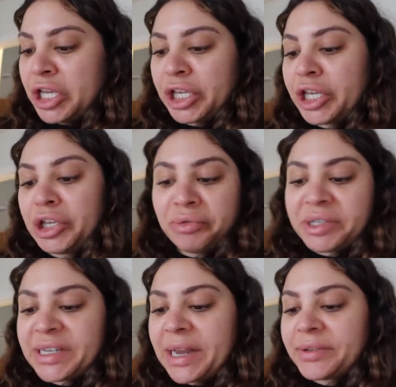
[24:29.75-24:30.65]
cute
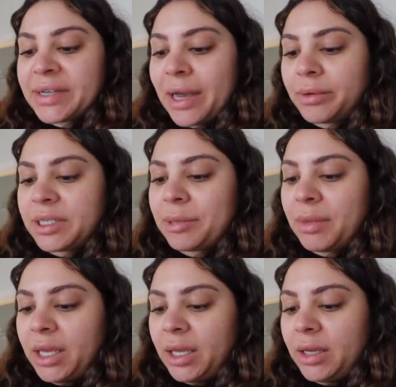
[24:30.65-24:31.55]
stands out to
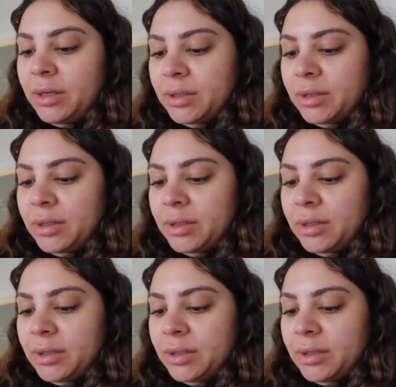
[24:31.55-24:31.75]
me.